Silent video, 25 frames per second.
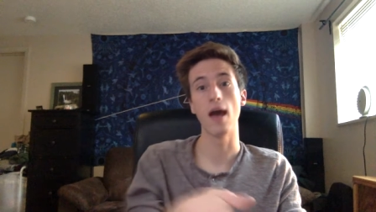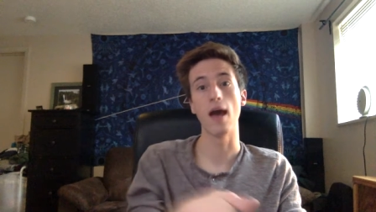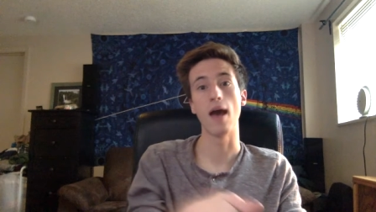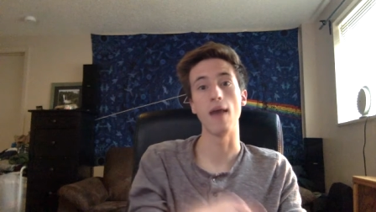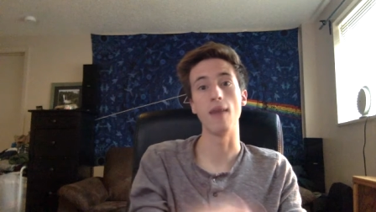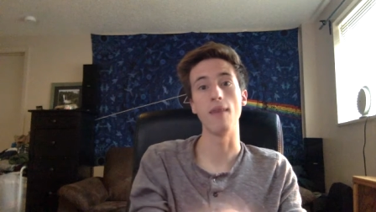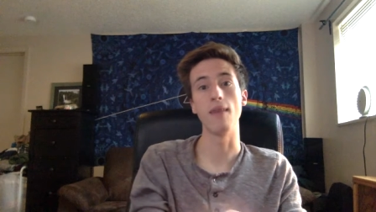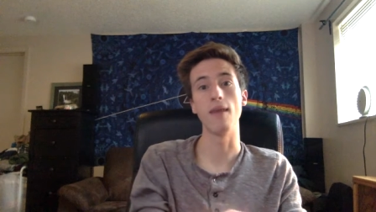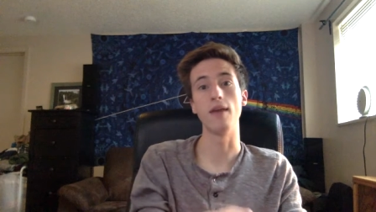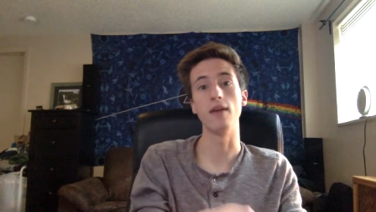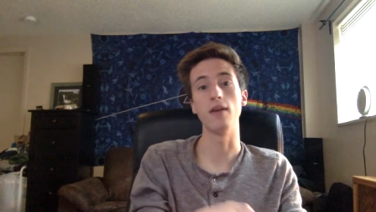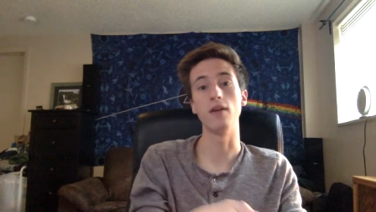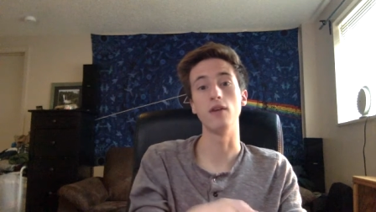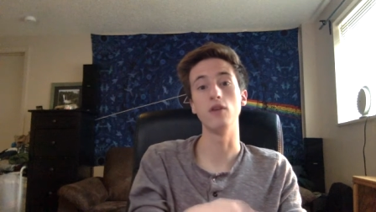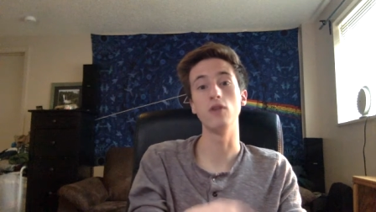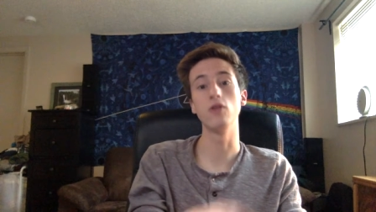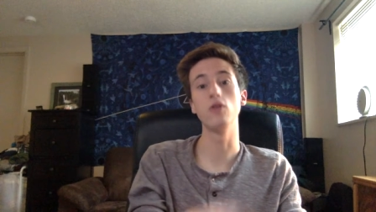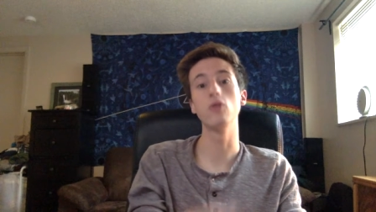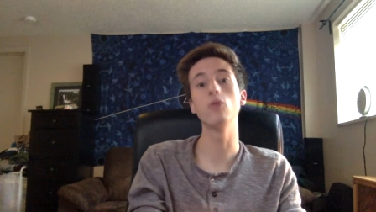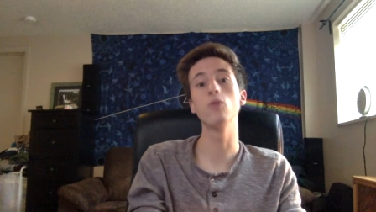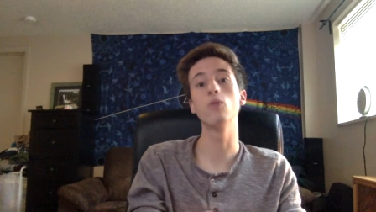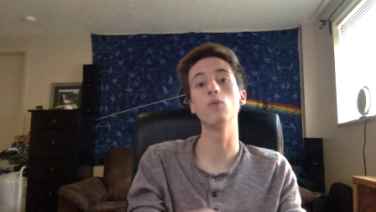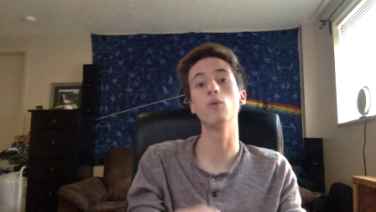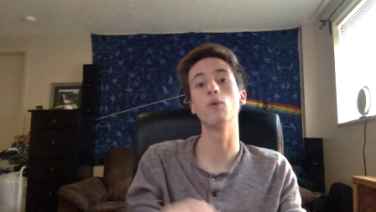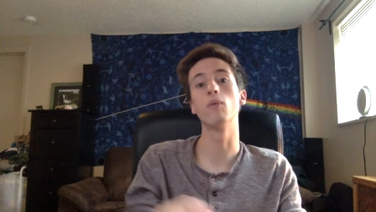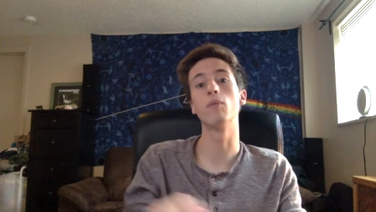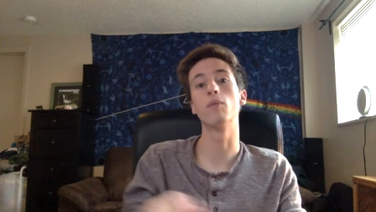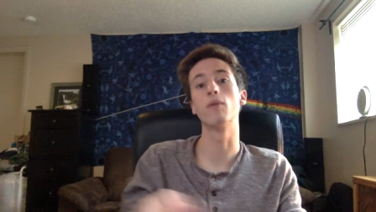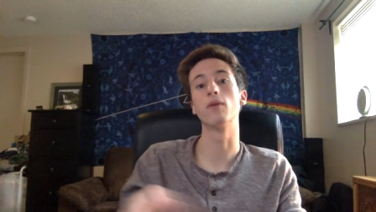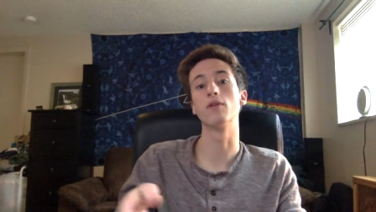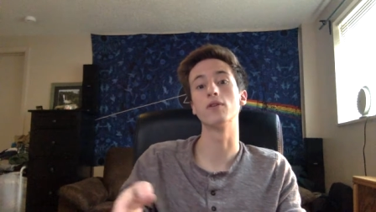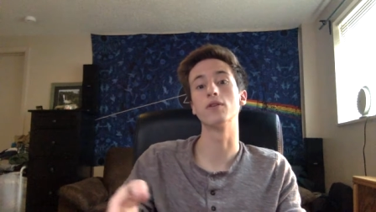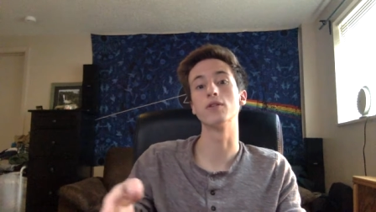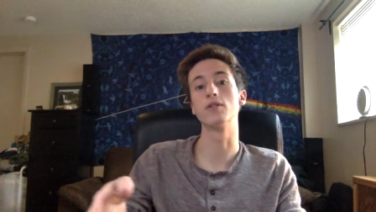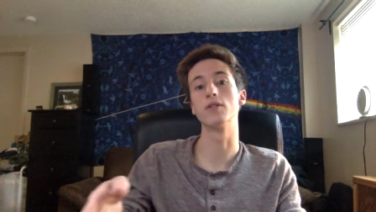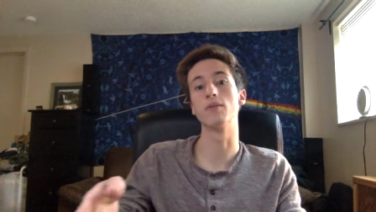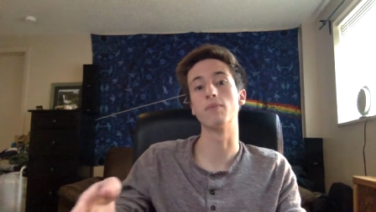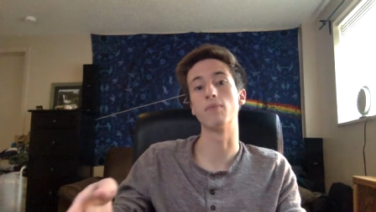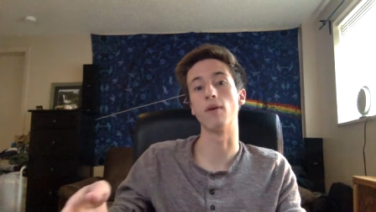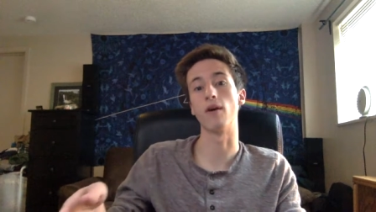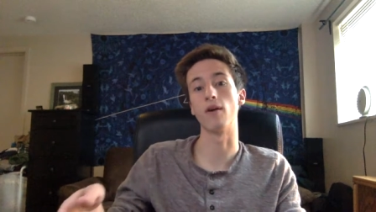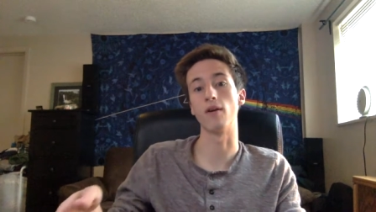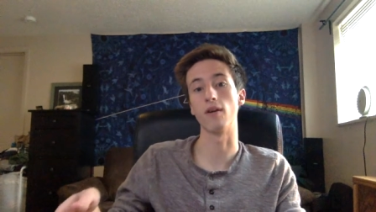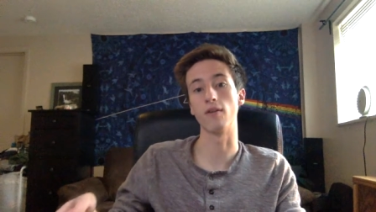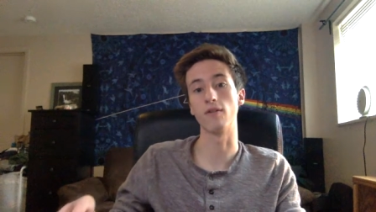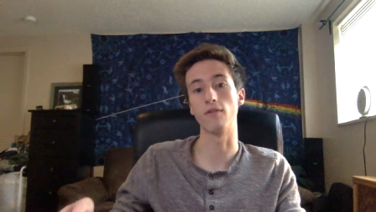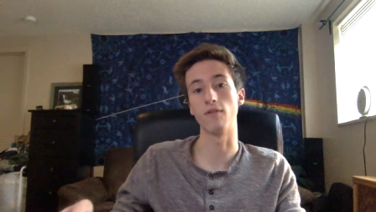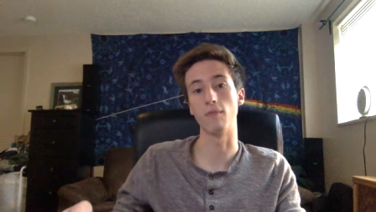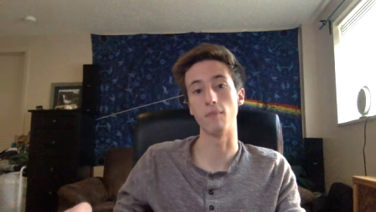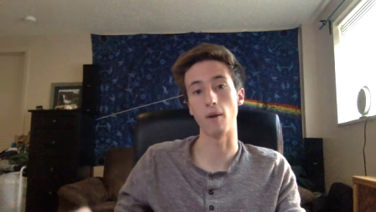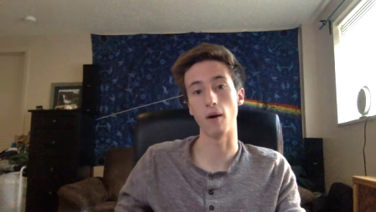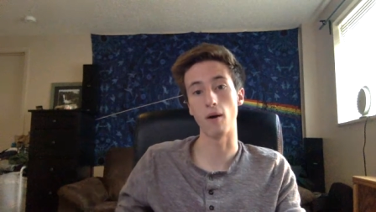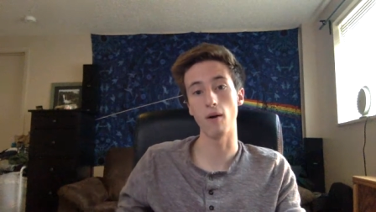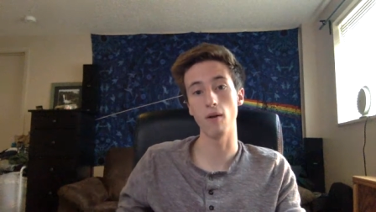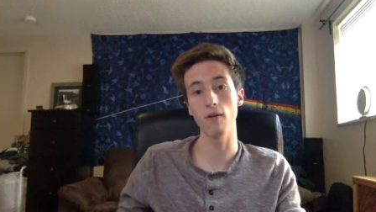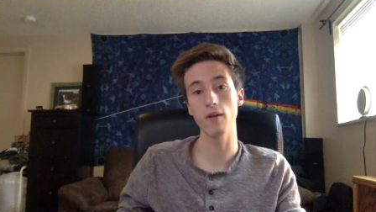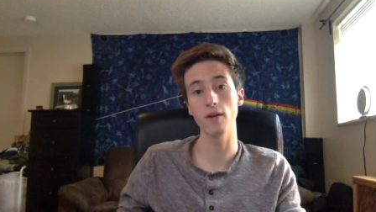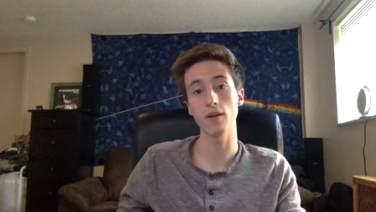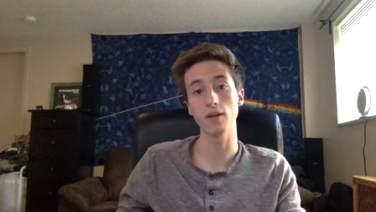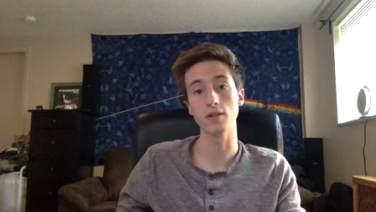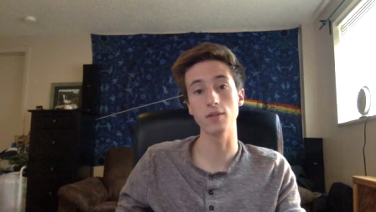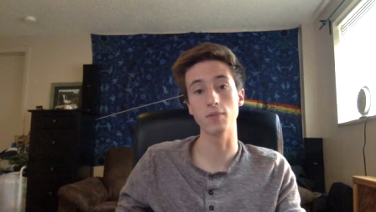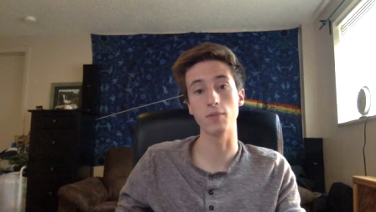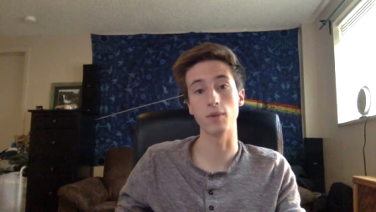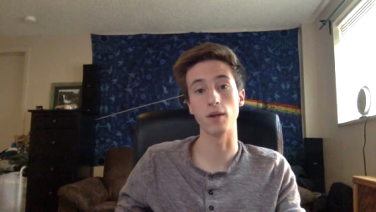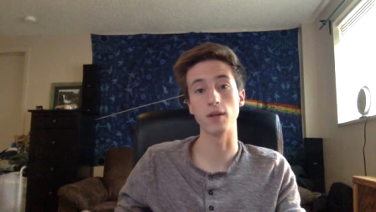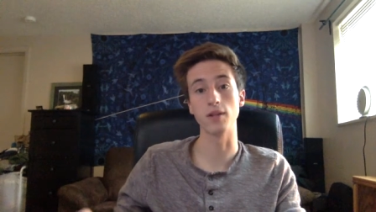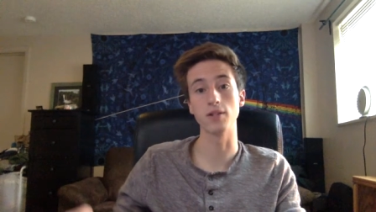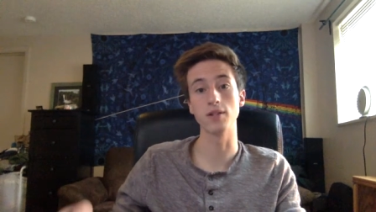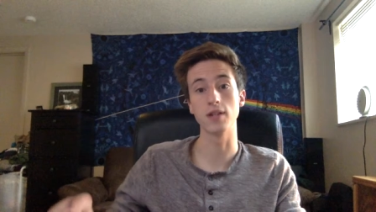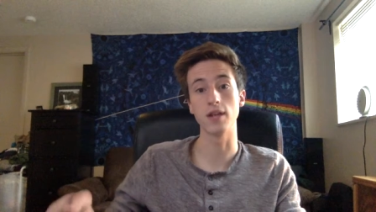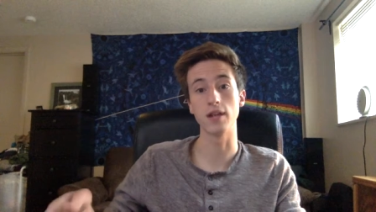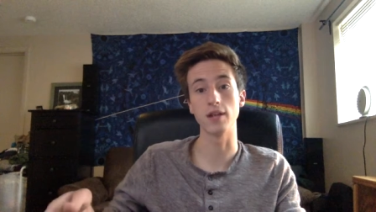and then you will purchase the product from AliExpress